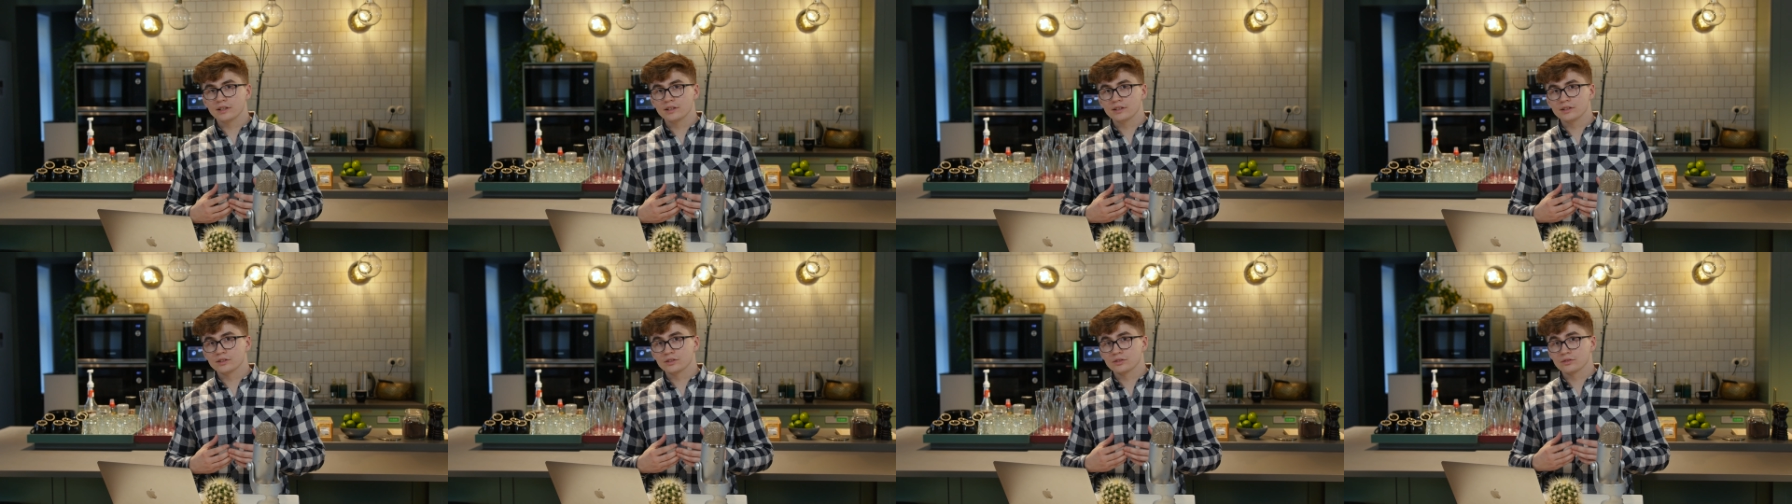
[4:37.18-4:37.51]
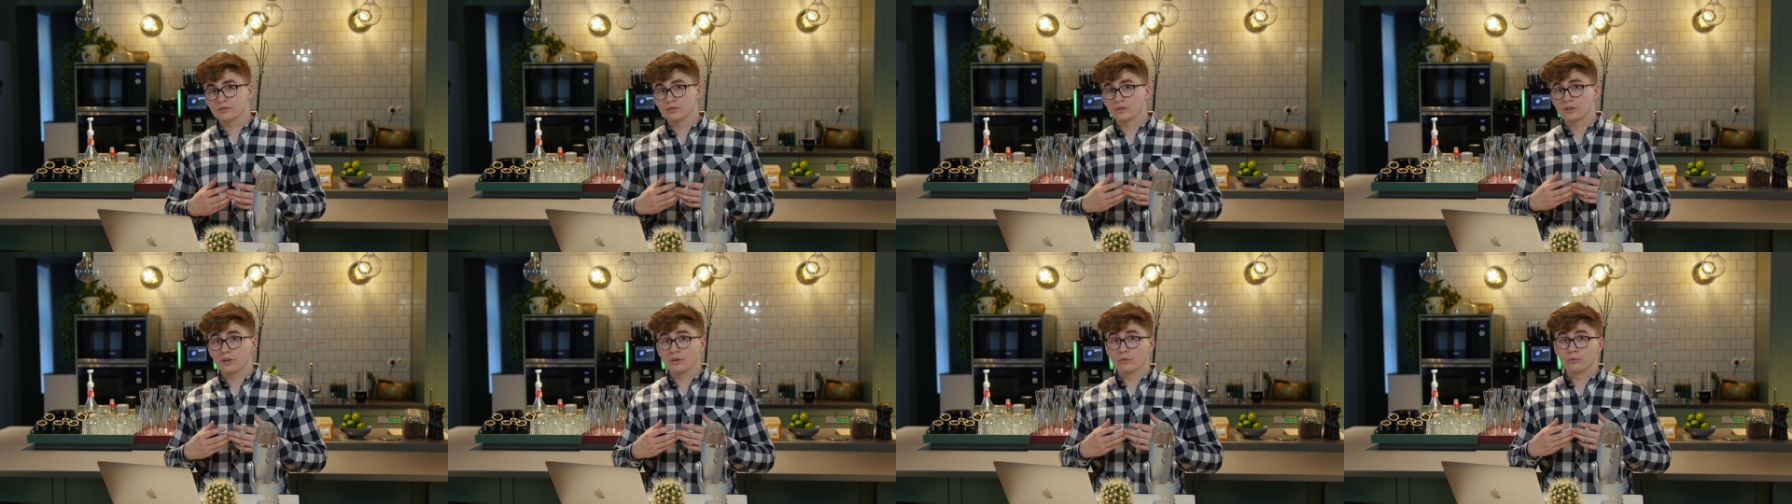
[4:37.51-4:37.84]
is
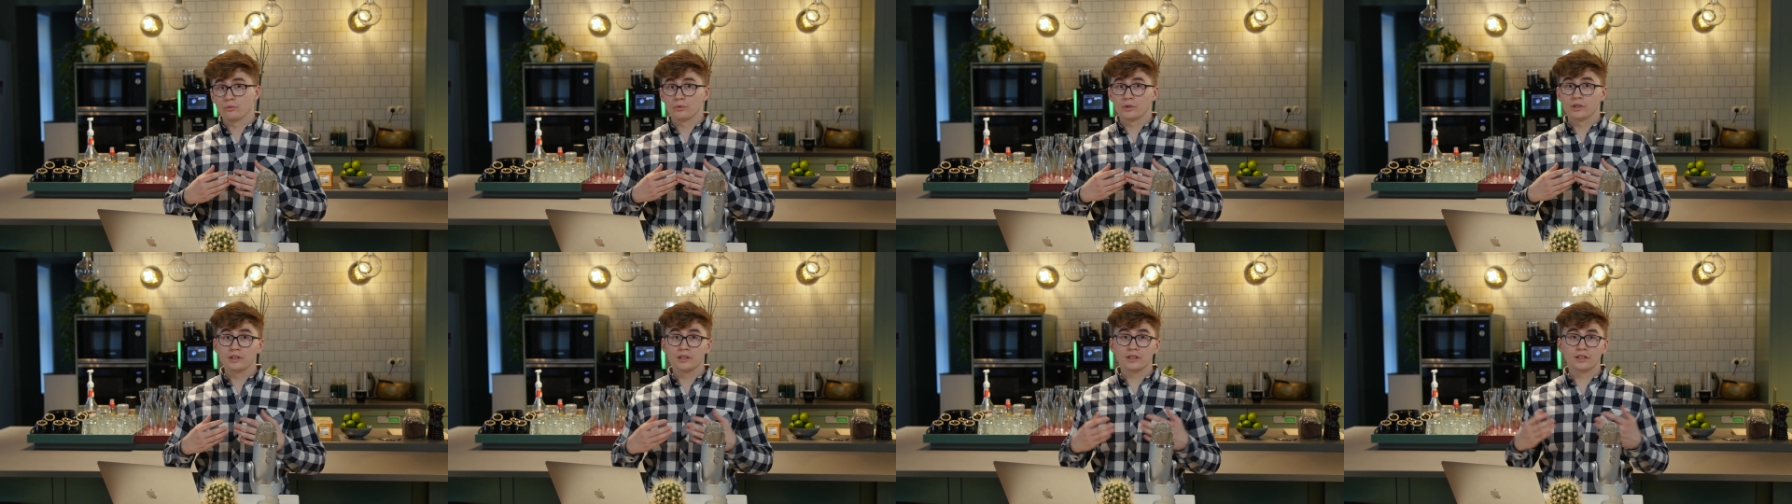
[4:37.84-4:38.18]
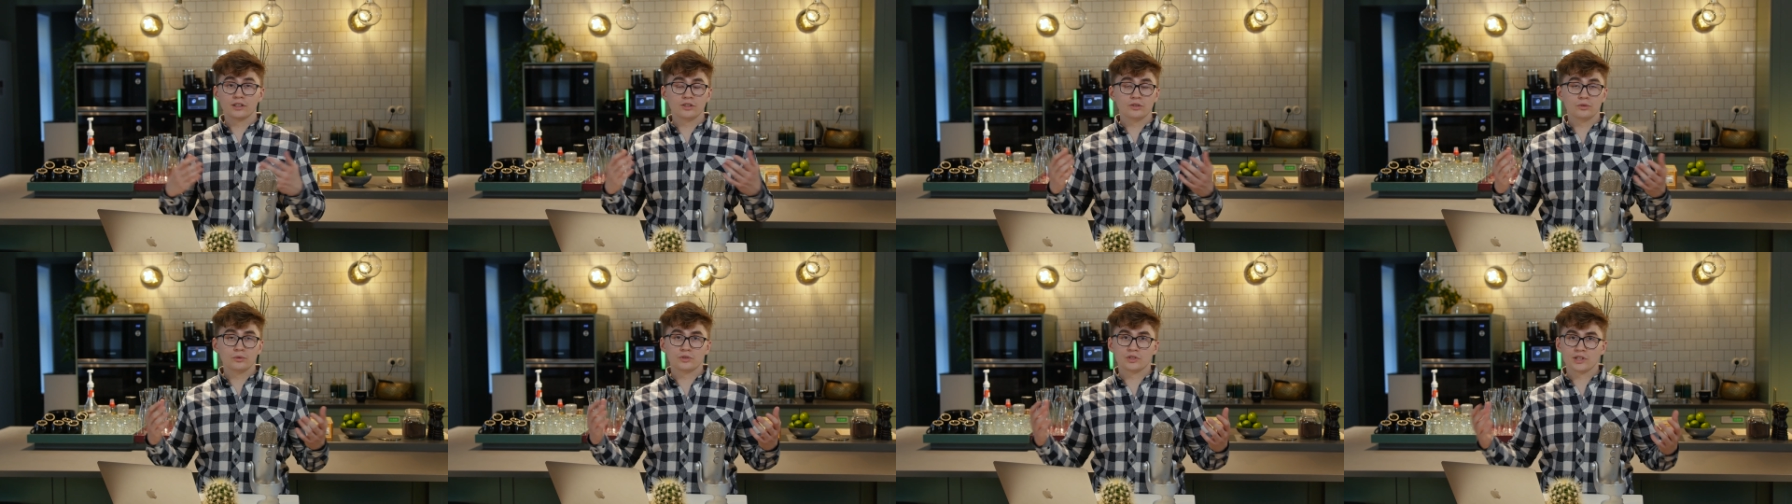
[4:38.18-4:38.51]
a really
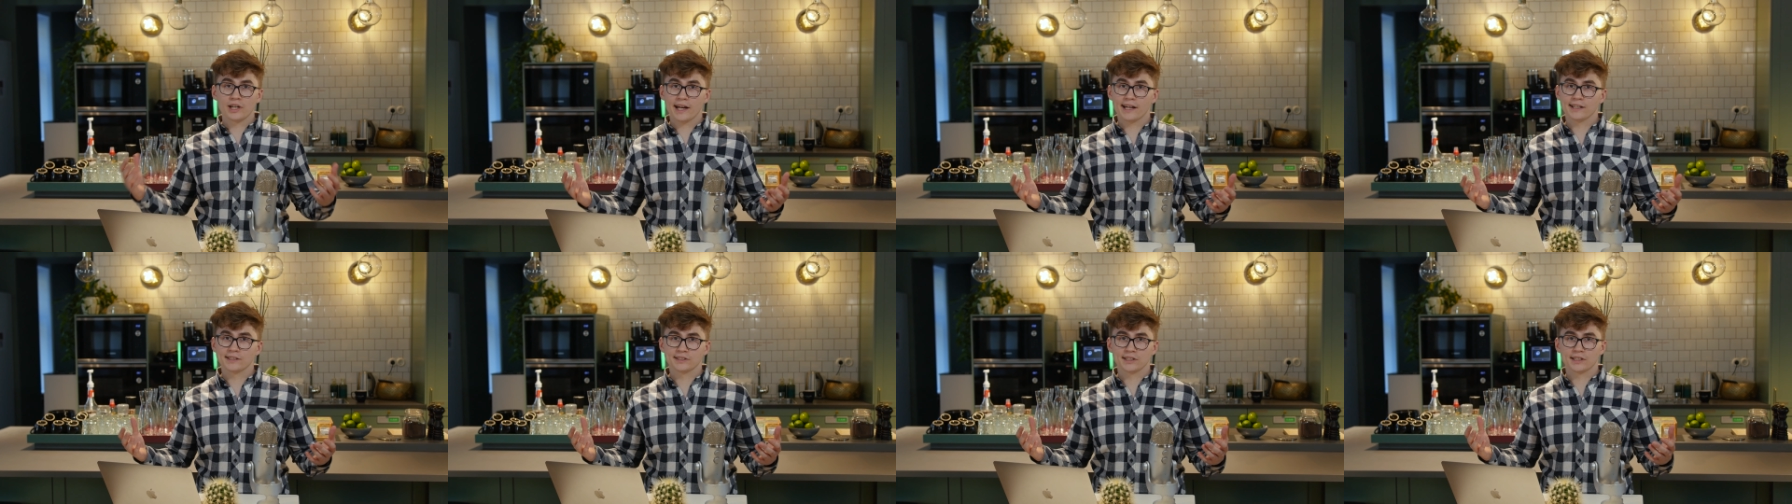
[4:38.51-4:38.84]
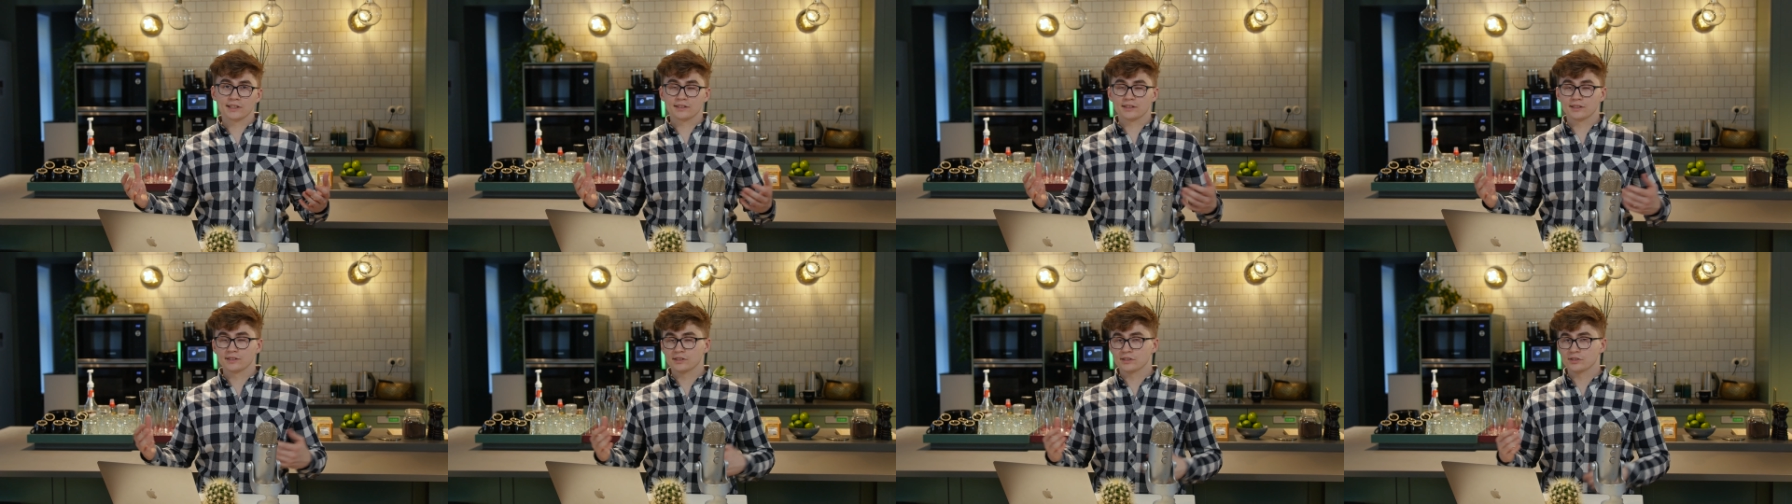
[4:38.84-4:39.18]
huge
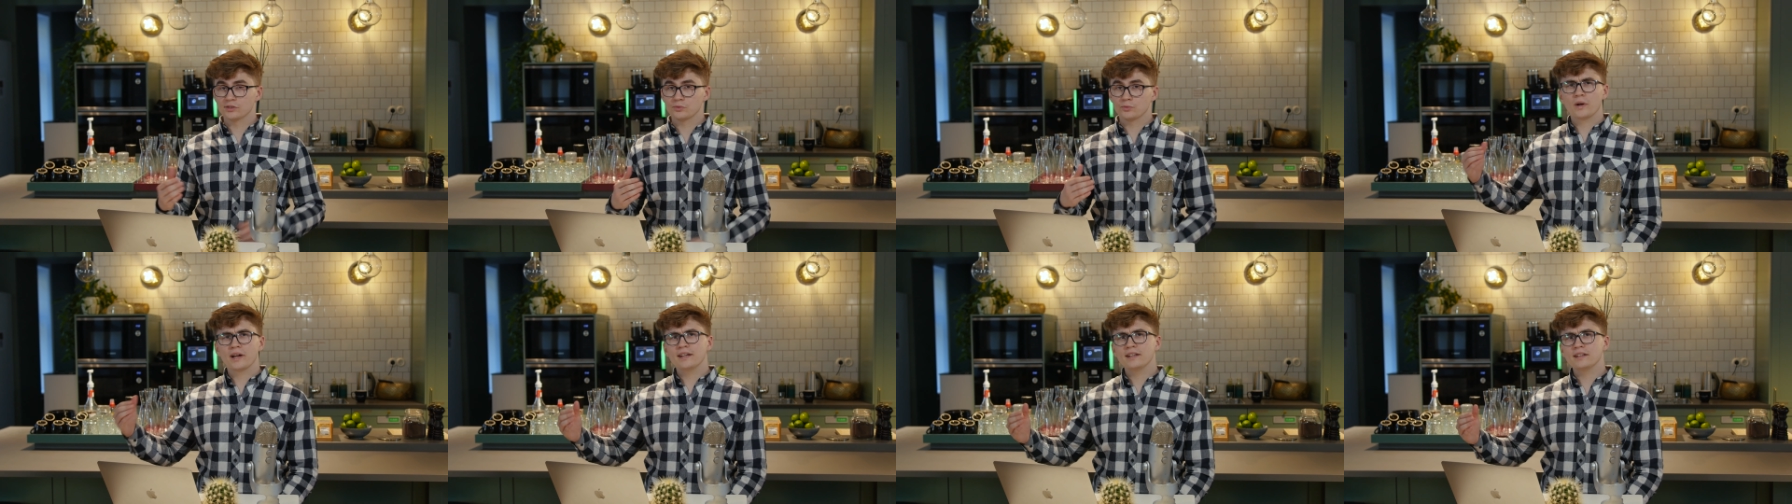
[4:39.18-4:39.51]
asset because it's way